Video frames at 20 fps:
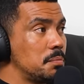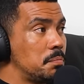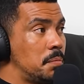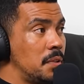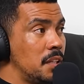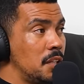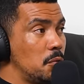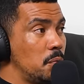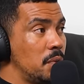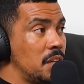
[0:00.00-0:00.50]
Book,
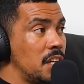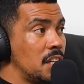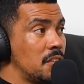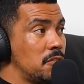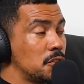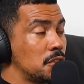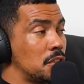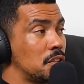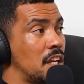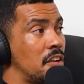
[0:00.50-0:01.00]
big weekend
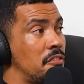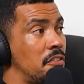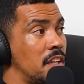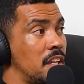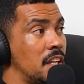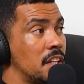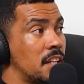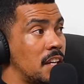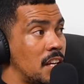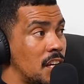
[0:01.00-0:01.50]
for, for South
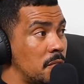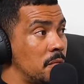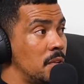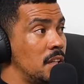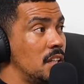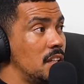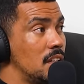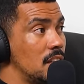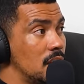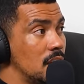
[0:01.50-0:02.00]
African South rugby
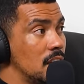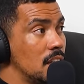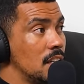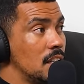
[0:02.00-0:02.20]
African teams.